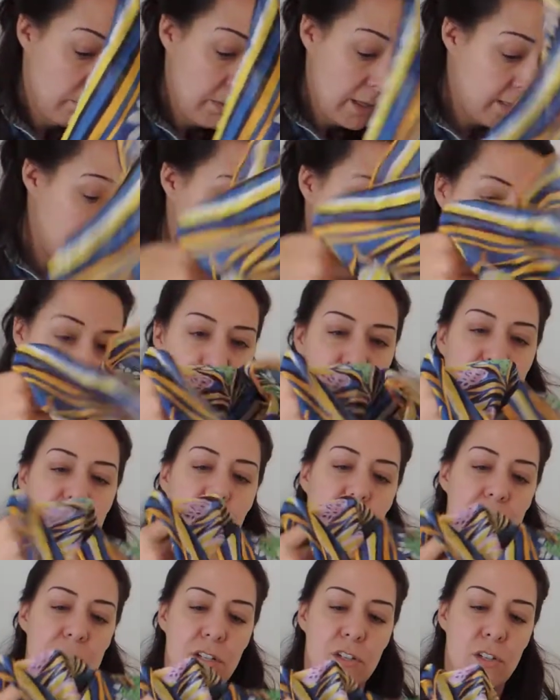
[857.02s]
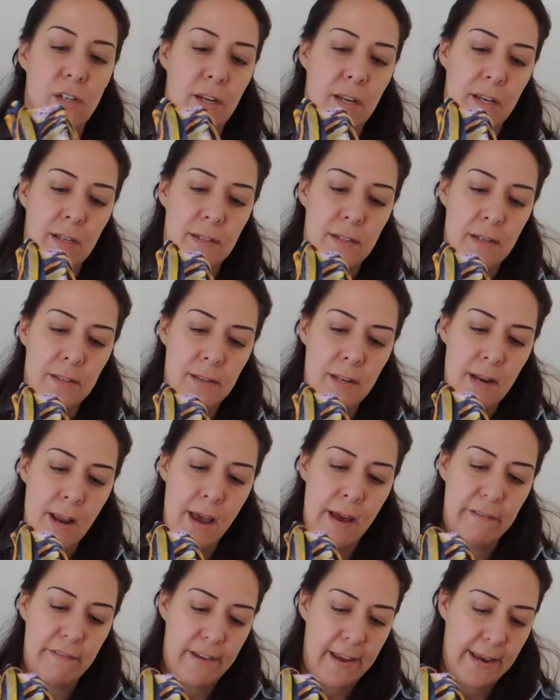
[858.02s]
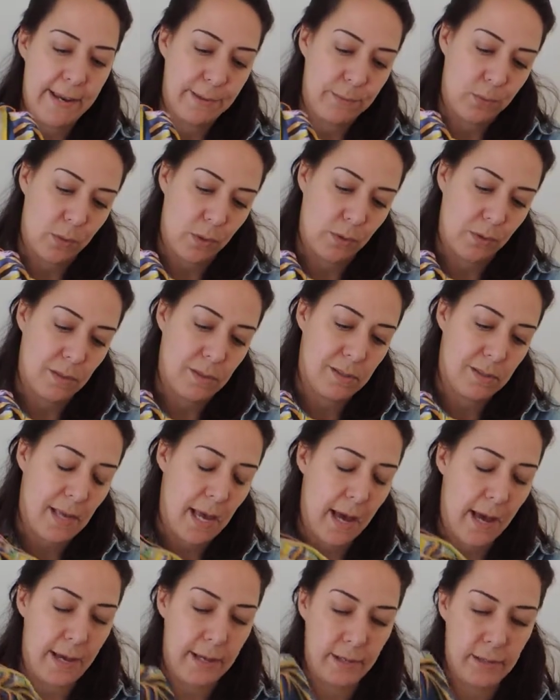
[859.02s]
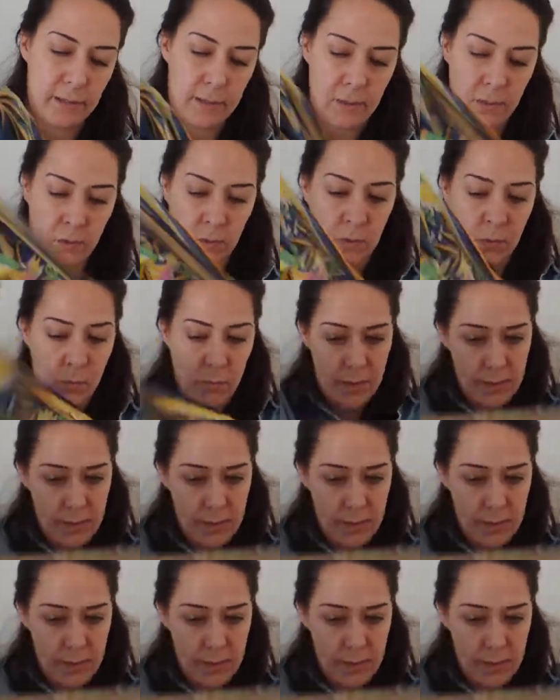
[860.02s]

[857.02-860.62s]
But it's in perfect condition. It doesn't have hand-rolled sides, so it